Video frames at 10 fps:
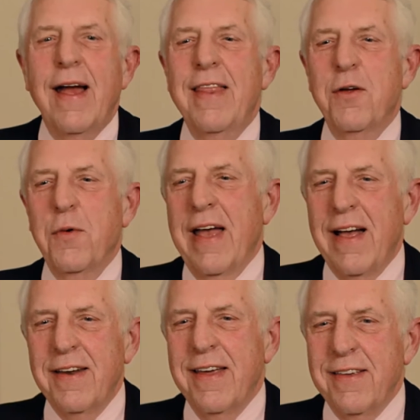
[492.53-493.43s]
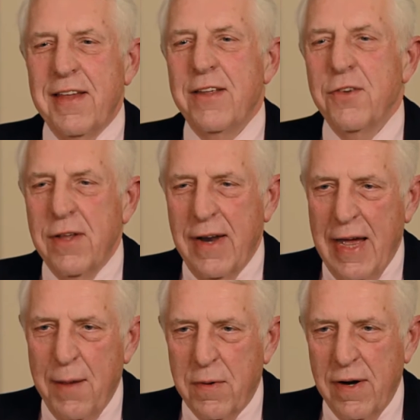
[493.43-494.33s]
And the reality is that isn't going to
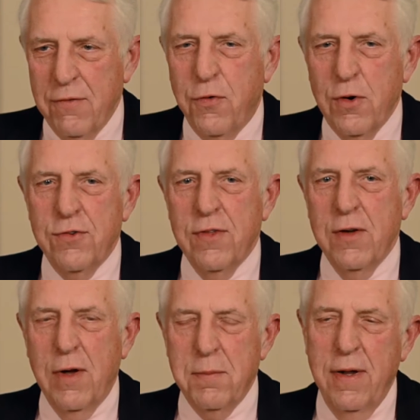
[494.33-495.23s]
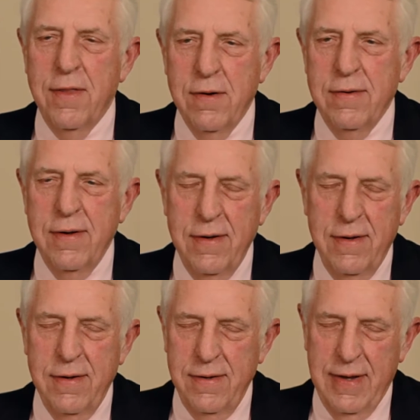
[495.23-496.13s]
happen. Unfortunately, what Mother
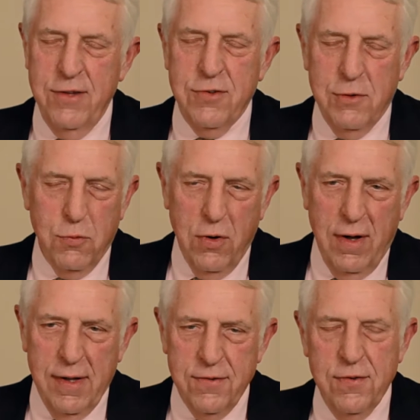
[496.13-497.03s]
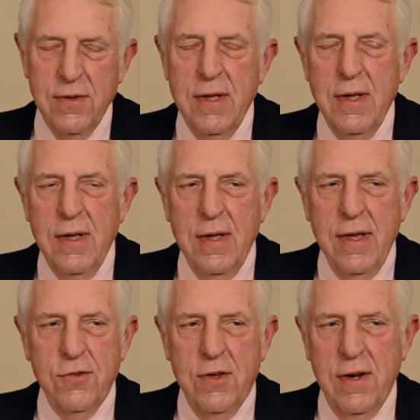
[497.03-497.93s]
Nature wrought
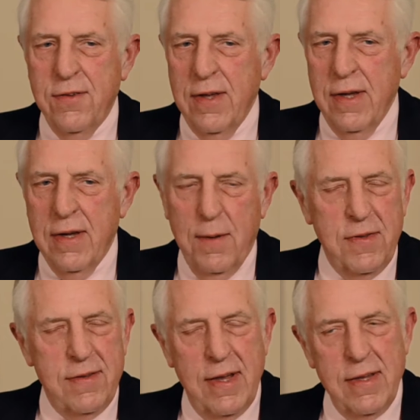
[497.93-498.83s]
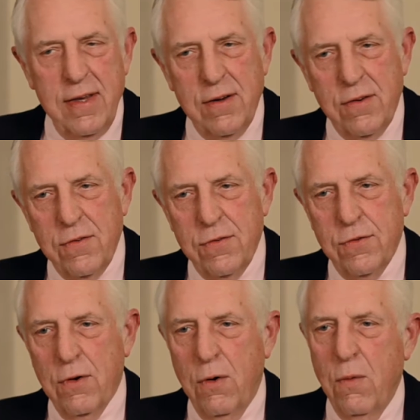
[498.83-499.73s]
is going to take up to 10 years.
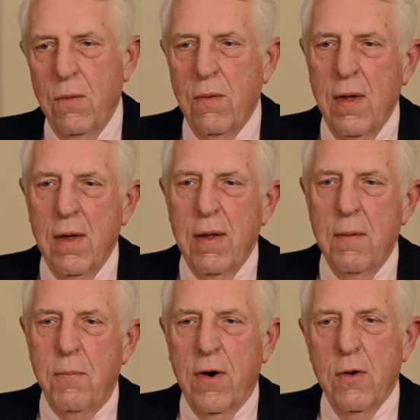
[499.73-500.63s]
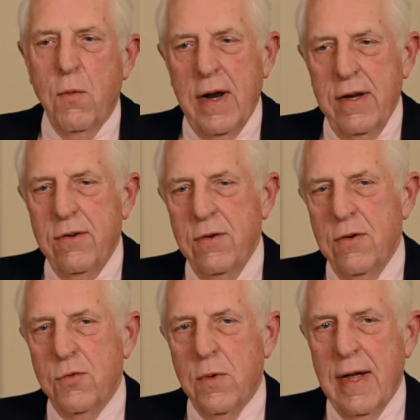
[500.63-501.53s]
So part of what I do
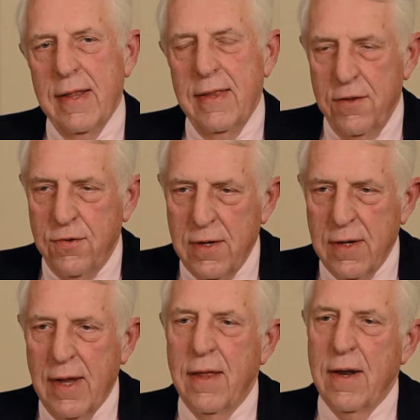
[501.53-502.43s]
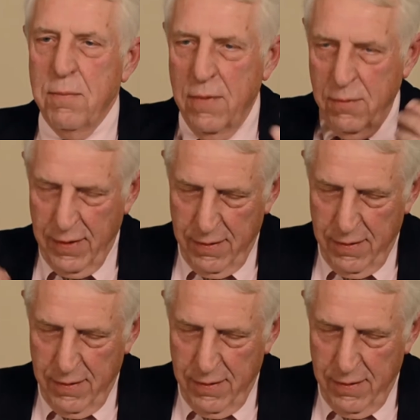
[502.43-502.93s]
is when I listen, I let them